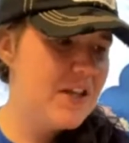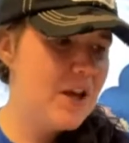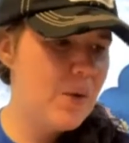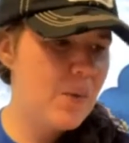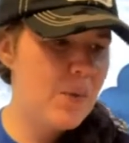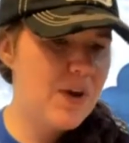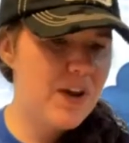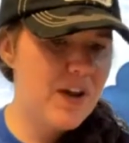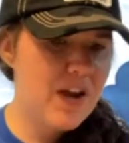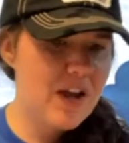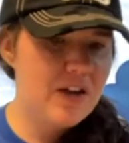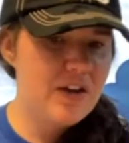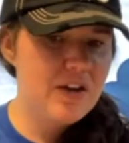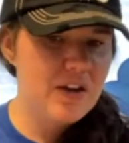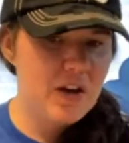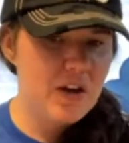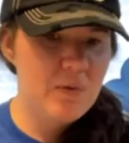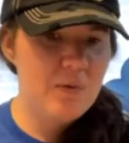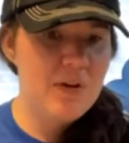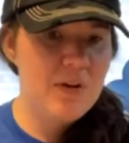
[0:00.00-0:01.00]
that we got, you
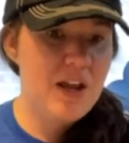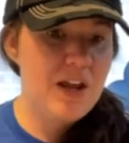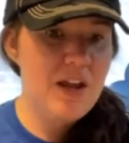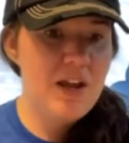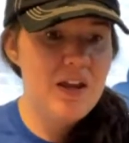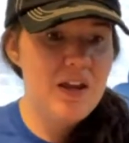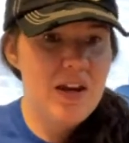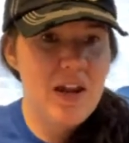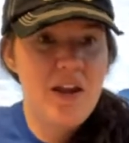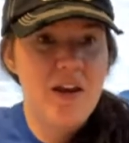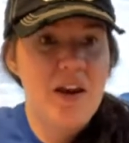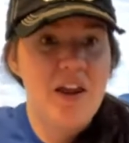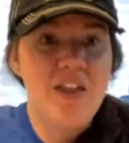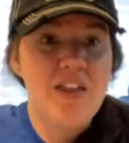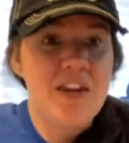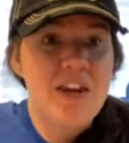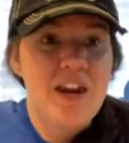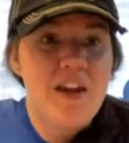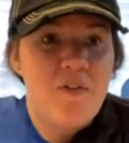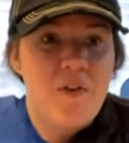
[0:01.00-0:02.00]
know, and that
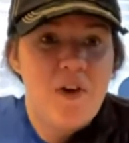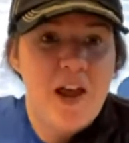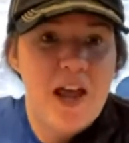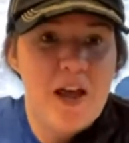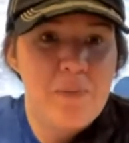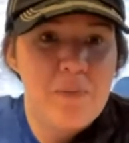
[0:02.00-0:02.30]
nothing ever